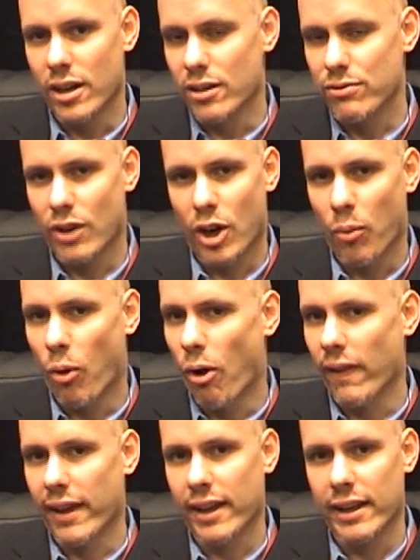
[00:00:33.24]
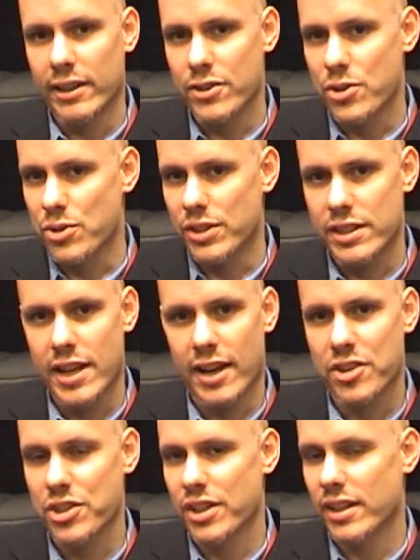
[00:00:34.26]
firewalling and intrusion
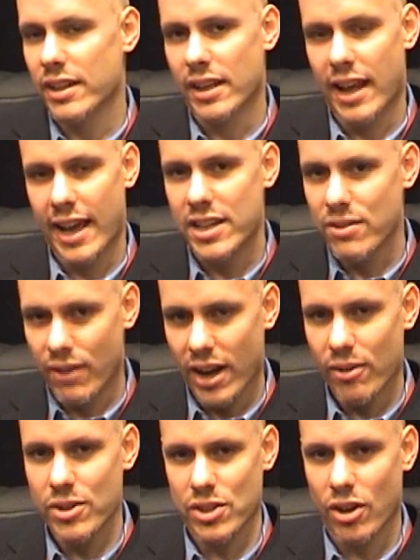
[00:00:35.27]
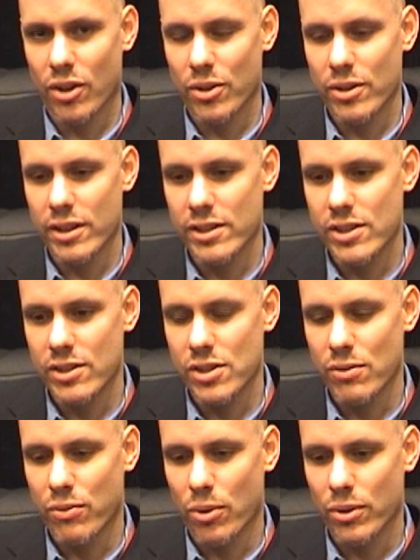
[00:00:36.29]
detection and antivirus and all the and
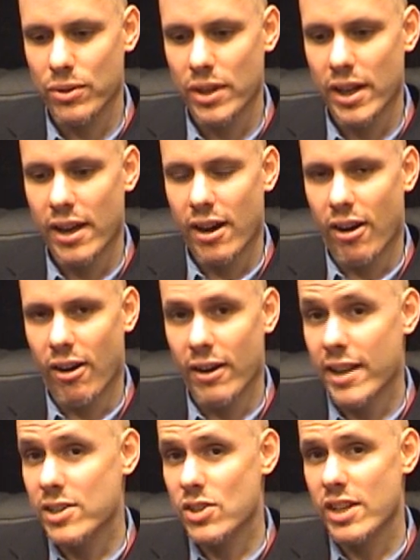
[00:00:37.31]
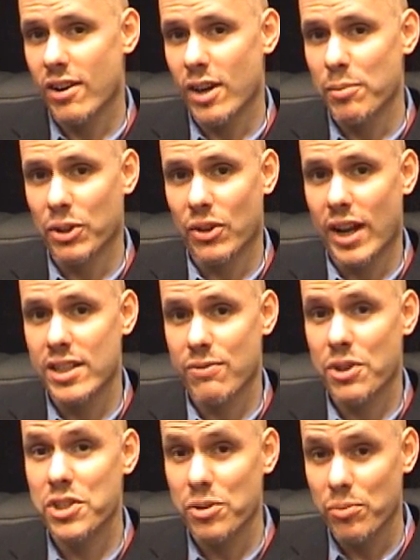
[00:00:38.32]
so forth are necessary, but they're not
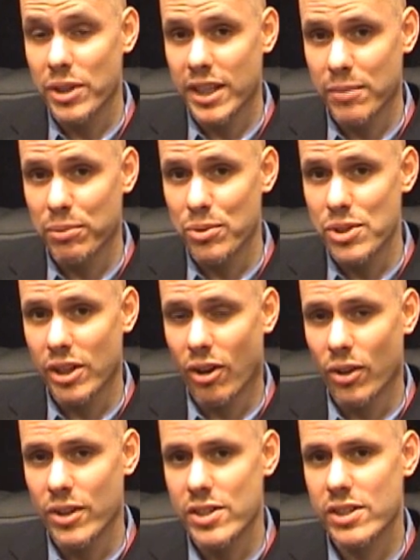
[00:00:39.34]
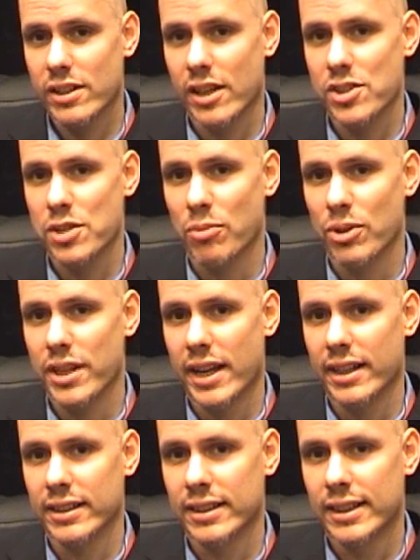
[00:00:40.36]
sufficient. We keep losing all this customer
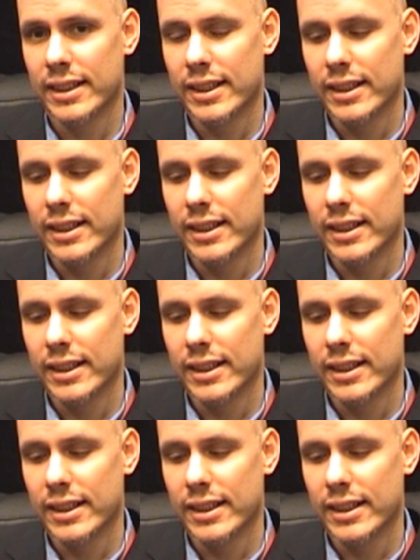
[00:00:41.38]
data.